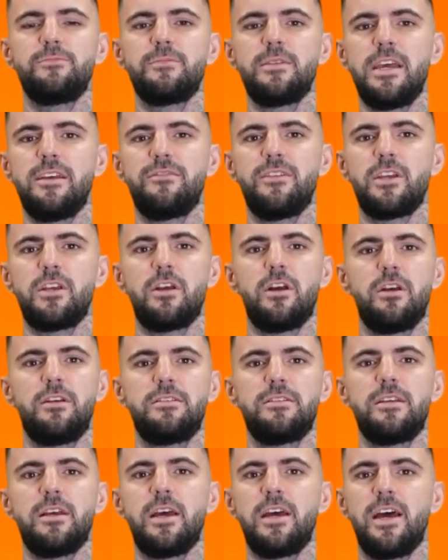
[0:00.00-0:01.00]
If it
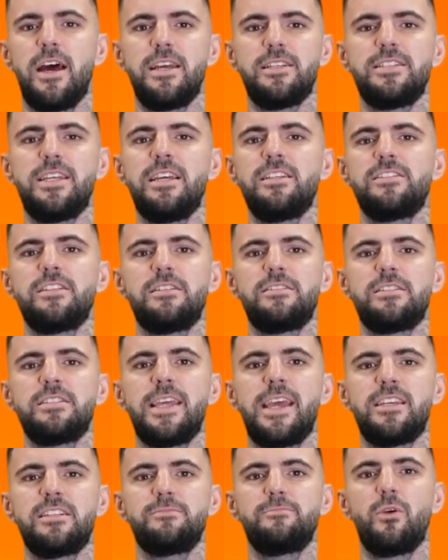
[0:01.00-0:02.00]
can't, a sensor
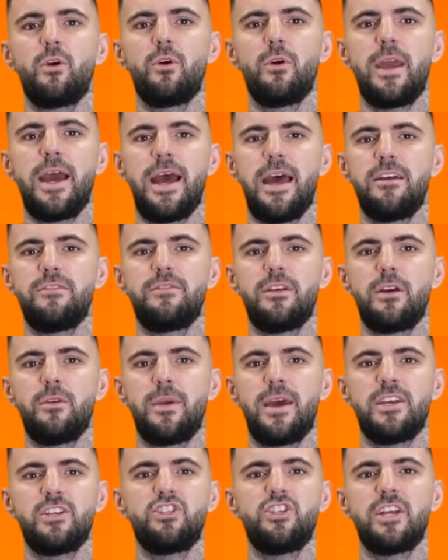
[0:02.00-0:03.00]
detects poor airflow
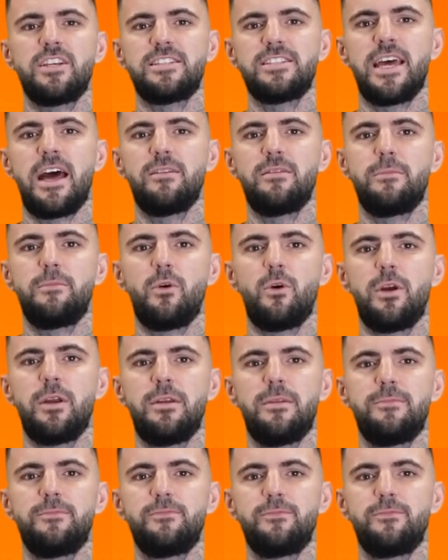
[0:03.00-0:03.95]
and shuts down the boiler.